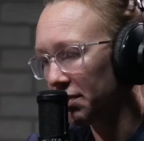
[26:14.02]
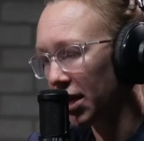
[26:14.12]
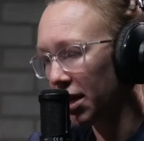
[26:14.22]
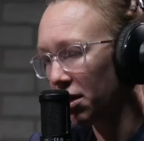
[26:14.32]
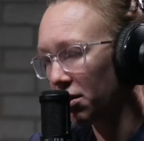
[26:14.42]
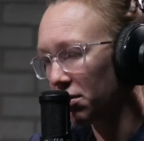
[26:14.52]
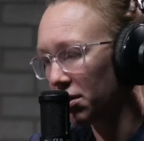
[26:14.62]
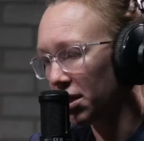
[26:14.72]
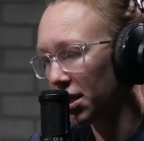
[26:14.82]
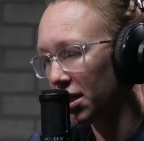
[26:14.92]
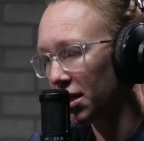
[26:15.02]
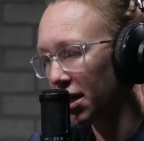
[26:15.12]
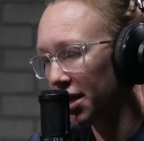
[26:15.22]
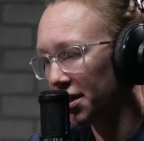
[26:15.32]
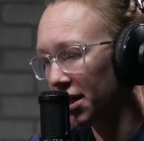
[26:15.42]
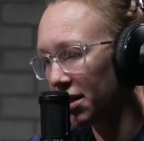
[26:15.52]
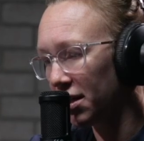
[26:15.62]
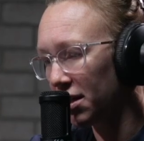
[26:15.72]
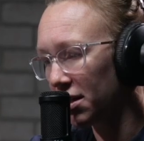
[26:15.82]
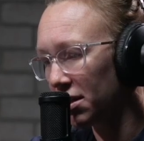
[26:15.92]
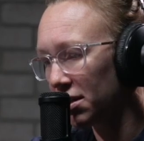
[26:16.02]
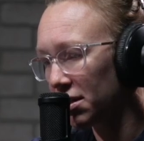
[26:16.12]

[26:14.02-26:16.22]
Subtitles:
of that. I think,